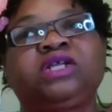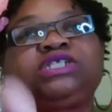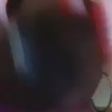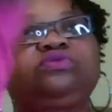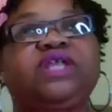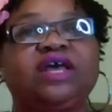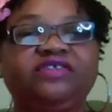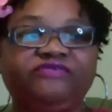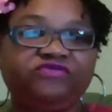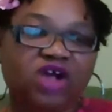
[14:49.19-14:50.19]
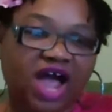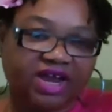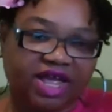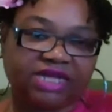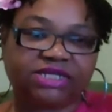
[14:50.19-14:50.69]
to next
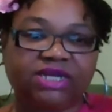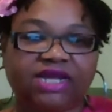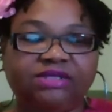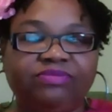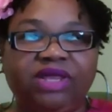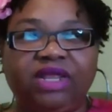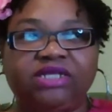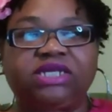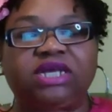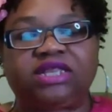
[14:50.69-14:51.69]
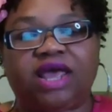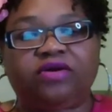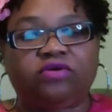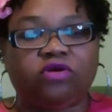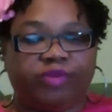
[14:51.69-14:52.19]
Friday is the next meeting to get that
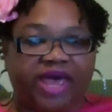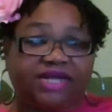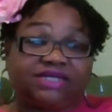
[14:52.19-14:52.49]
Google page.